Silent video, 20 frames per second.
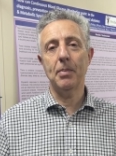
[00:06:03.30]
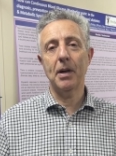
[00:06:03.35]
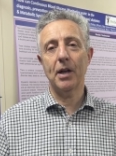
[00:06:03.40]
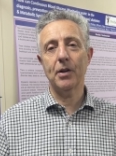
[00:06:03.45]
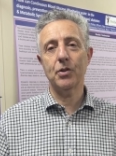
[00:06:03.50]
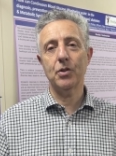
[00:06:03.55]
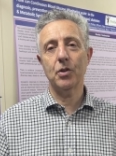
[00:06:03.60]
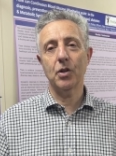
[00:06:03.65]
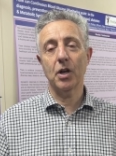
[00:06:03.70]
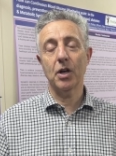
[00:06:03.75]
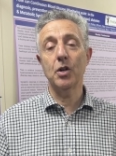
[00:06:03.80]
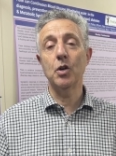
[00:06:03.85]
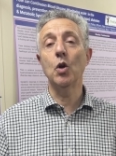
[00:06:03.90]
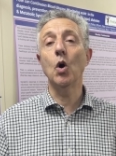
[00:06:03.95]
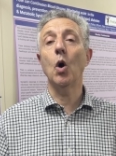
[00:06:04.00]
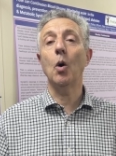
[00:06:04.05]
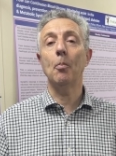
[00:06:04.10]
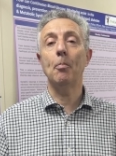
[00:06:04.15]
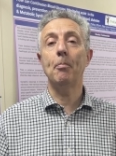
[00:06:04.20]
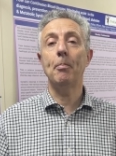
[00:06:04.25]
blood sugar
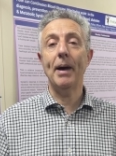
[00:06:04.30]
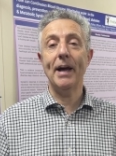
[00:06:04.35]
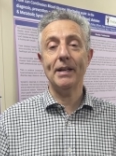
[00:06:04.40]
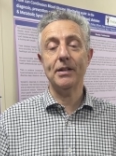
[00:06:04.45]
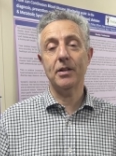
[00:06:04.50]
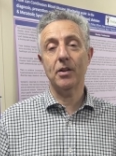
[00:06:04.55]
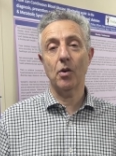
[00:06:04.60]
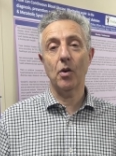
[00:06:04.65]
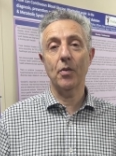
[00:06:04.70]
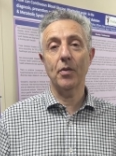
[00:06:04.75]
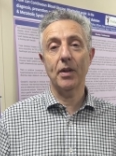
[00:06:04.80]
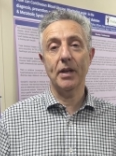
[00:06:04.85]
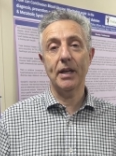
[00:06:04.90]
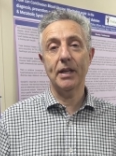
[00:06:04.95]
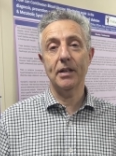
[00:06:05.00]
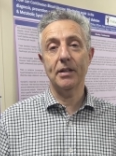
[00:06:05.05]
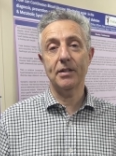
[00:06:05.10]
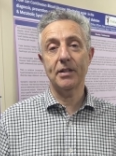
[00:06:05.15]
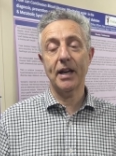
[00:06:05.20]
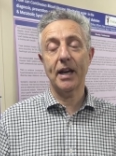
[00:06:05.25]
not better on
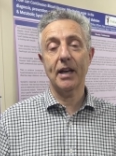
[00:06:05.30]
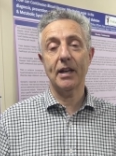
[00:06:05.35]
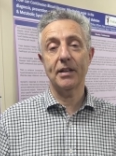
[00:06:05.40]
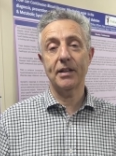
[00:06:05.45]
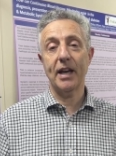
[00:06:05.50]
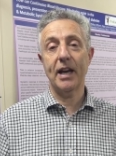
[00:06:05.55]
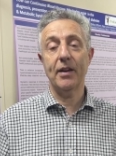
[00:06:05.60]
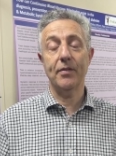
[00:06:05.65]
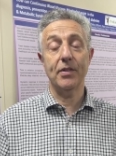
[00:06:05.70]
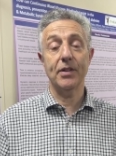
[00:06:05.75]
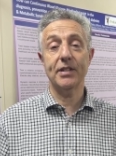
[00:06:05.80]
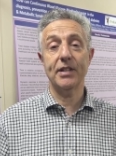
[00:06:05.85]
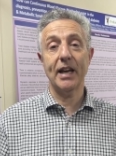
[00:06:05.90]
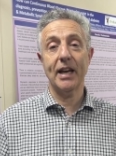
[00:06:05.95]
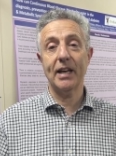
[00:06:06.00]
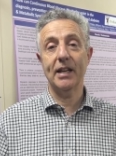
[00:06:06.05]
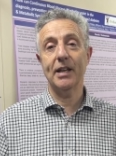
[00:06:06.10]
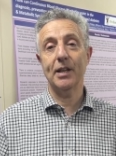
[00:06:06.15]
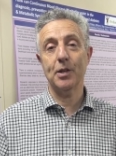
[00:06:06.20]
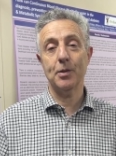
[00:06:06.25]
the second day of the
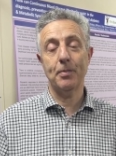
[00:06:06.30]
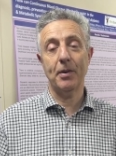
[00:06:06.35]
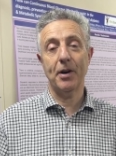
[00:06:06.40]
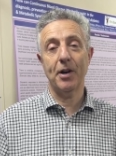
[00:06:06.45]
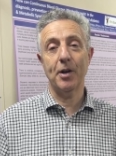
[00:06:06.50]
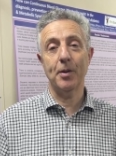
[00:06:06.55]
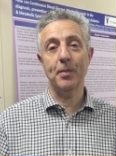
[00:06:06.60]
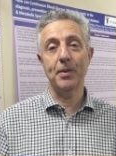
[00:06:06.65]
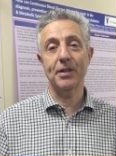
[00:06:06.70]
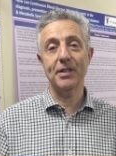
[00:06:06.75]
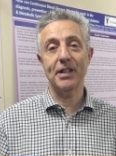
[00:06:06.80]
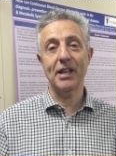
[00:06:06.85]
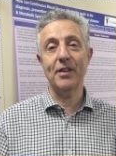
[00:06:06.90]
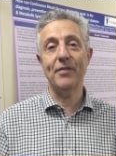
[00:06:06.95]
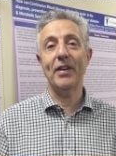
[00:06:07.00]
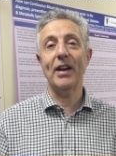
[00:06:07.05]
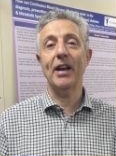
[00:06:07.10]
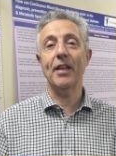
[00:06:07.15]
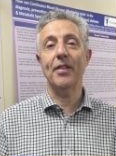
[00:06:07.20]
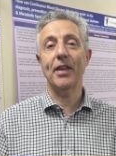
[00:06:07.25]
second experiment, if
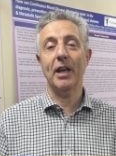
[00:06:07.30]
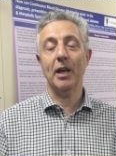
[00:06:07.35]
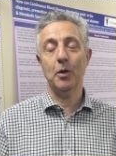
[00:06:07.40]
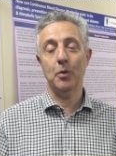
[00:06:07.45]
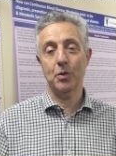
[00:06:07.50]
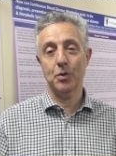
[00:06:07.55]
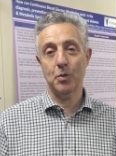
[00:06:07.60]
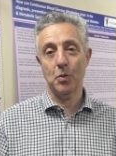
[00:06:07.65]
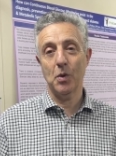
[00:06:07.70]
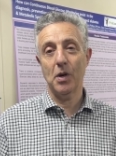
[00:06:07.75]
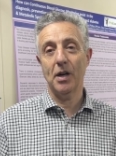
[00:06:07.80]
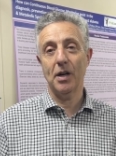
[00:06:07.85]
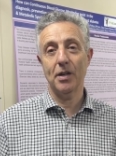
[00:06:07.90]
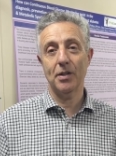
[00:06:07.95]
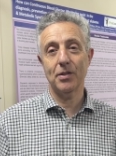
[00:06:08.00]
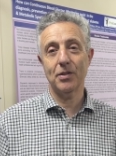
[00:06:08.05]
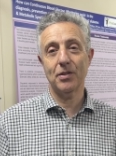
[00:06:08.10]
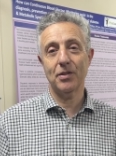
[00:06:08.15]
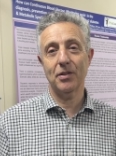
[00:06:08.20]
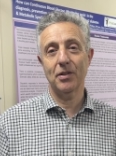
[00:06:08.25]
anything, it was
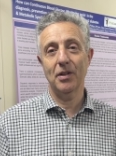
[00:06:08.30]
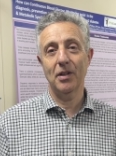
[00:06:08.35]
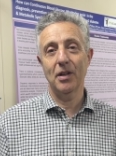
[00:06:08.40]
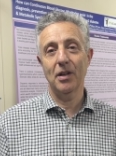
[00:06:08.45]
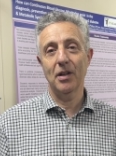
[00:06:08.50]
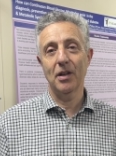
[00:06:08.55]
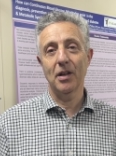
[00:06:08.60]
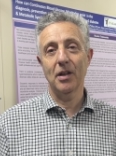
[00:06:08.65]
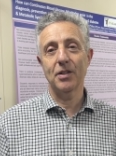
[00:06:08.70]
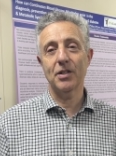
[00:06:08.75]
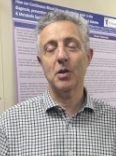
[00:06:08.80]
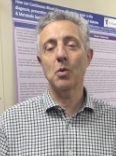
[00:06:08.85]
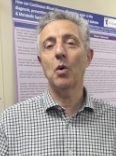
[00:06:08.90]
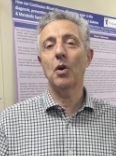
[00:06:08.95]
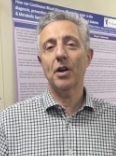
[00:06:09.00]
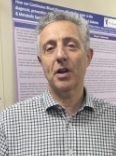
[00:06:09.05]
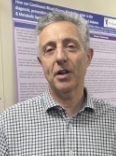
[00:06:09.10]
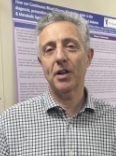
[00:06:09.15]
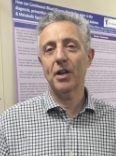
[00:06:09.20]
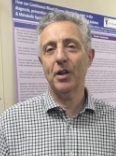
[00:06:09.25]
worse. So what
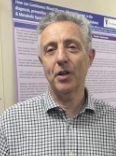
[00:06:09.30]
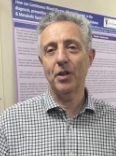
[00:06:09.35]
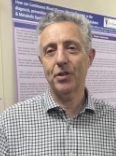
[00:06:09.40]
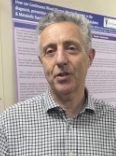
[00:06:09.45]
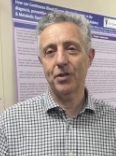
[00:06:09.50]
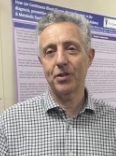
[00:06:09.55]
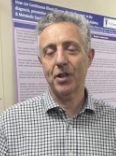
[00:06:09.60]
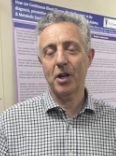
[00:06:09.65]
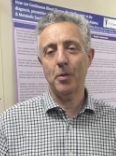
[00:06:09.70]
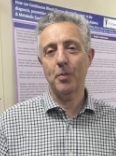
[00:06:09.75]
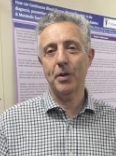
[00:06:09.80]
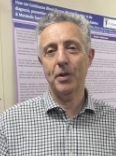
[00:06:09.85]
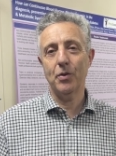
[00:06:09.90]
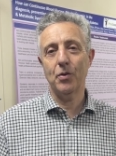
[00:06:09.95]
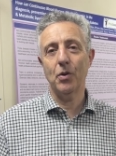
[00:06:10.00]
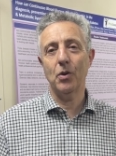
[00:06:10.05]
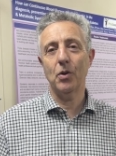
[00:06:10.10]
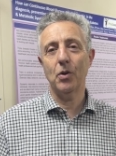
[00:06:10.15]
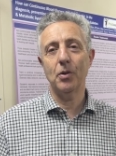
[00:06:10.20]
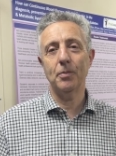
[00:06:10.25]
conclusions can we
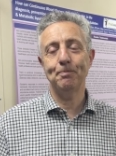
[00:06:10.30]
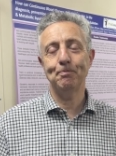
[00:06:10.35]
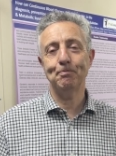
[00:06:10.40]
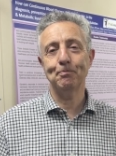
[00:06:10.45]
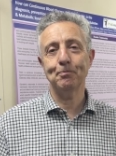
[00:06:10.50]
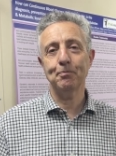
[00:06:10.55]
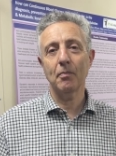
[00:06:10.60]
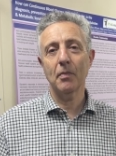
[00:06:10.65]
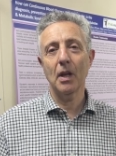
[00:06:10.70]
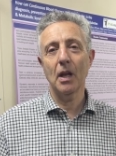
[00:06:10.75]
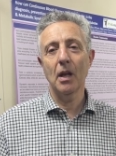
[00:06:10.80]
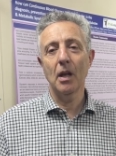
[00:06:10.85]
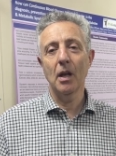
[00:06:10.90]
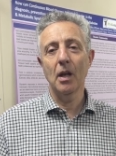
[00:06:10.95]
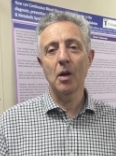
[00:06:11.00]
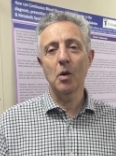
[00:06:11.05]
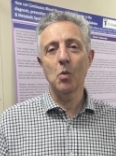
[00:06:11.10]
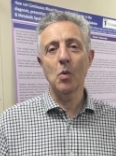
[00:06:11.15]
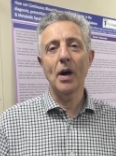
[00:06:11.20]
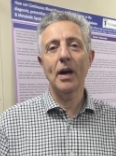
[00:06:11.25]
draw?
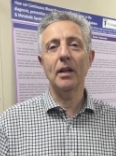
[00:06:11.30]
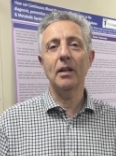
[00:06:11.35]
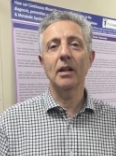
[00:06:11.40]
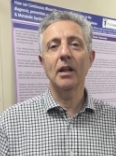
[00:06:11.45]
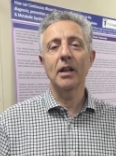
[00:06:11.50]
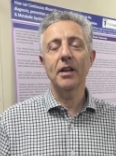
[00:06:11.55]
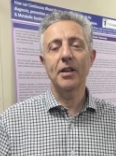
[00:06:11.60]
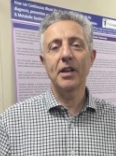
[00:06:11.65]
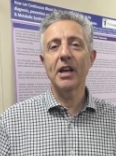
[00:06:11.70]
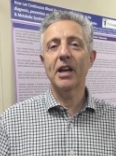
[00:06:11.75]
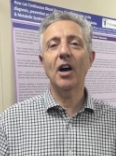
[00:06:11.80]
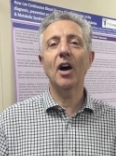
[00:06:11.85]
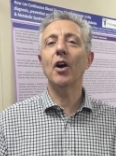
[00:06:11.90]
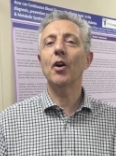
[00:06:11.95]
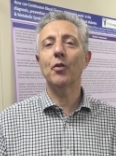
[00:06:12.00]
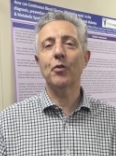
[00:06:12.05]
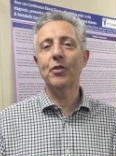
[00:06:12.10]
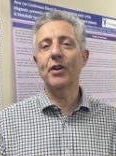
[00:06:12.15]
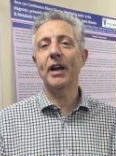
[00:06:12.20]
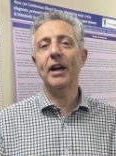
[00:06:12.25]
Well, you
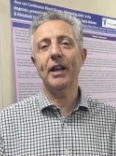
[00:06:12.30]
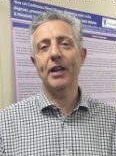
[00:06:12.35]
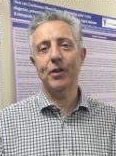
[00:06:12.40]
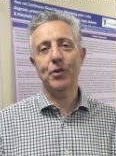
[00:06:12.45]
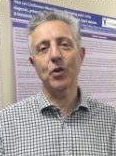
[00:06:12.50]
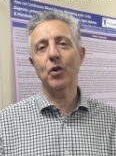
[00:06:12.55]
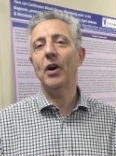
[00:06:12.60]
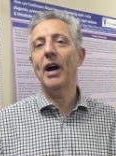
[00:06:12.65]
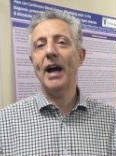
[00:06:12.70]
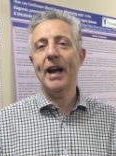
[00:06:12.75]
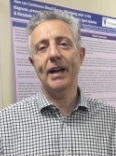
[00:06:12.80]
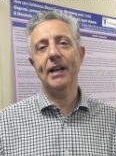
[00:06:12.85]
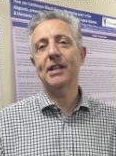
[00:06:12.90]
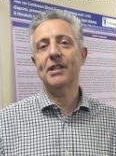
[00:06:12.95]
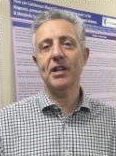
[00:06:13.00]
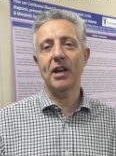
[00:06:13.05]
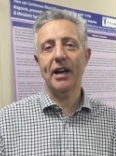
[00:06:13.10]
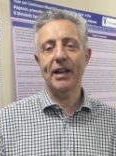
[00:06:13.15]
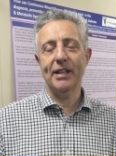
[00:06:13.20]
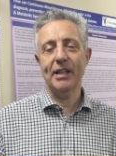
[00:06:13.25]
can't really draw any
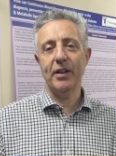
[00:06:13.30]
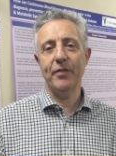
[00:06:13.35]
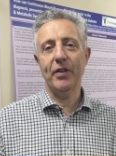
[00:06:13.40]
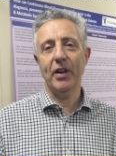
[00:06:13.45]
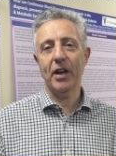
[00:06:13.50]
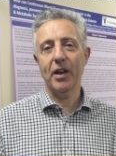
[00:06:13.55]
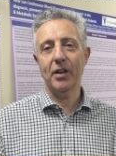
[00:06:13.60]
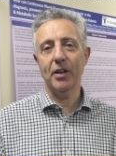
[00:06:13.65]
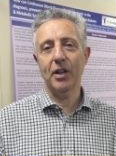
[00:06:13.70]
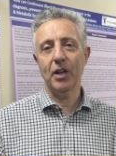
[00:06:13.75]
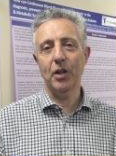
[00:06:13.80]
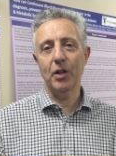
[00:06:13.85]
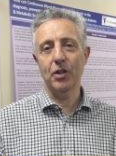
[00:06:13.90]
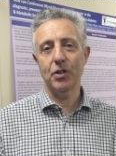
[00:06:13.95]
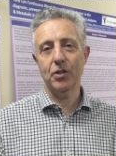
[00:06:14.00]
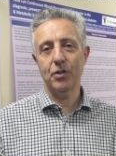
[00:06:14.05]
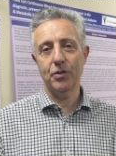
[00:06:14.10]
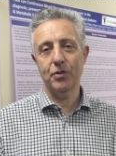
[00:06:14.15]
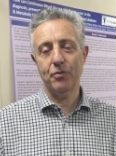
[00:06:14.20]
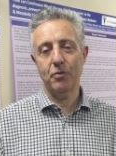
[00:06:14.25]
scientific
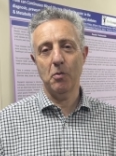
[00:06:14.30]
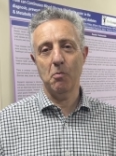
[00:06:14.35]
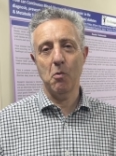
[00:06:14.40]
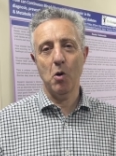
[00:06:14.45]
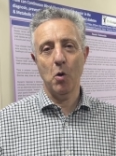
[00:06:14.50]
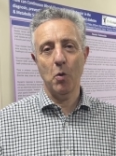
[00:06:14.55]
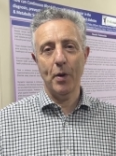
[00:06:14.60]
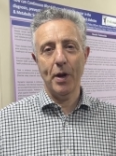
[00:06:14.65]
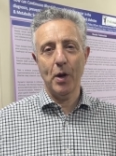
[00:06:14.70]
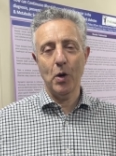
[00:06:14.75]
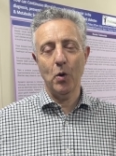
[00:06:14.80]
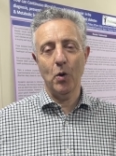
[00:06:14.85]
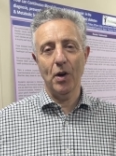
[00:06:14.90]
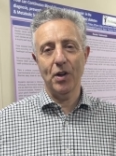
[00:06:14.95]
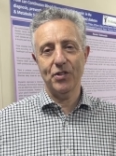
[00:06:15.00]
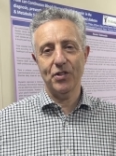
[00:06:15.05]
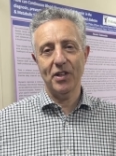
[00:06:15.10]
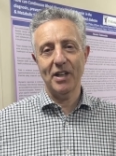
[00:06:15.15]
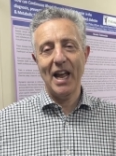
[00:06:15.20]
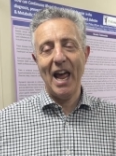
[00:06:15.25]
conclusions from what we call
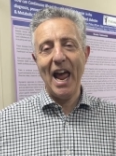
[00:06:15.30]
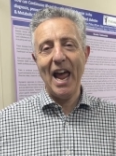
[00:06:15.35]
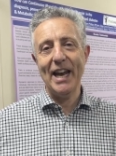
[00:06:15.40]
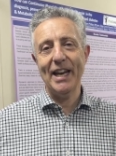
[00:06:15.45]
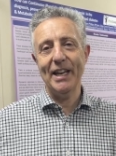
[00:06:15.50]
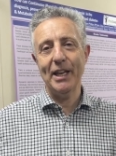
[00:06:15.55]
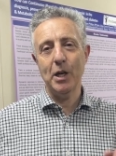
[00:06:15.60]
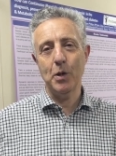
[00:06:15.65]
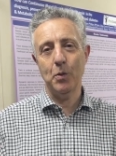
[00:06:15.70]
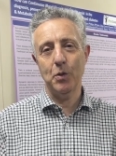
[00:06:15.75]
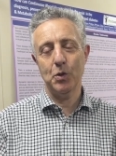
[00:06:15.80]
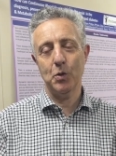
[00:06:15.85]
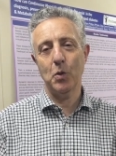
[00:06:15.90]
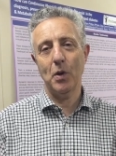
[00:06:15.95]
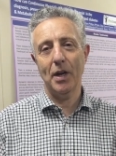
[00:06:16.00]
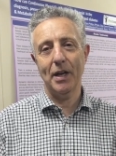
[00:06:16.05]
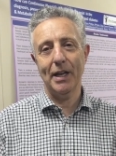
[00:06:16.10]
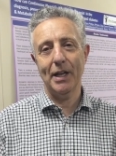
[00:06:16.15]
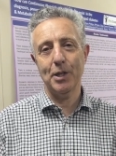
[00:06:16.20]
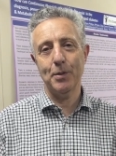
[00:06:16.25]
as an
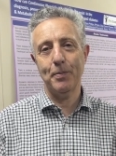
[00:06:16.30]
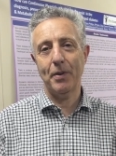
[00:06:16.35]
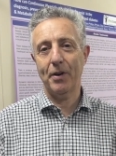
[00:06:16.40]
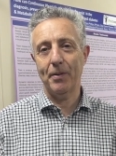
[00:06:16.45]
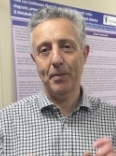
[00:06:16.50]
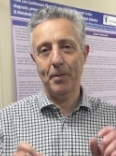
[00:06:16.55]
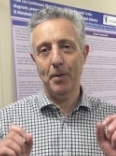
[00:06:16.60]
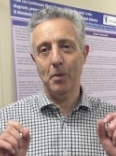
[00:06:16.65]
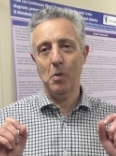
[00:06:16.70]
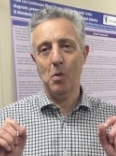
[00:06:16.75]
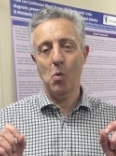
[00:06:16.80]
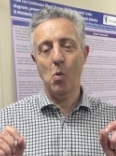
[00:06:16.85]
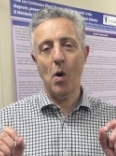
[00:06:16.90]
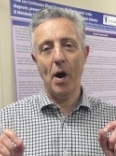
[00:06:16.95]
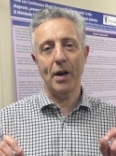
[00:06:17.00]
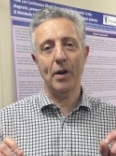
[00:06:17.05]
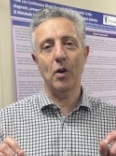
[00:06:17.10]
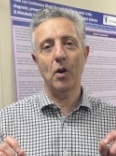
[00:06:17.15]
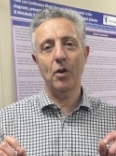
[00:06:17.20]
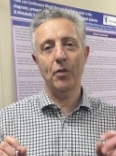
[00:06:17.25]
N=1 experiment
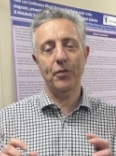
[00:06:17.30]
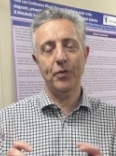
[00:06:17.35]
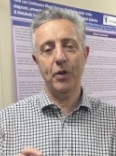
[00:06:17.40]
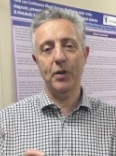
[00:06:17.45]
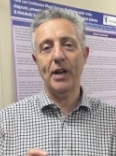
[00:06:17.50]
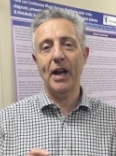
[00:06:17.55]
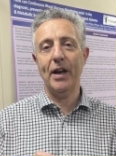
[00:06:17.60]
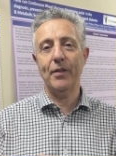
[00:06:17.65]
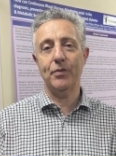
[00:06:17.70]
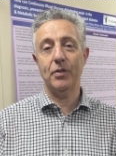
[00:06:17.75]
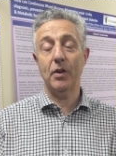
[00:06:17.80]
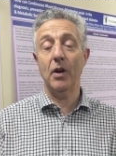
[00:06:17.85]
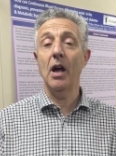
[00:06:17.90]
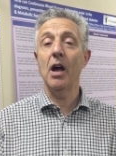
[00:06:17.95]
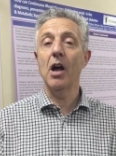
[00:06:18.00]
one-off. You'd have to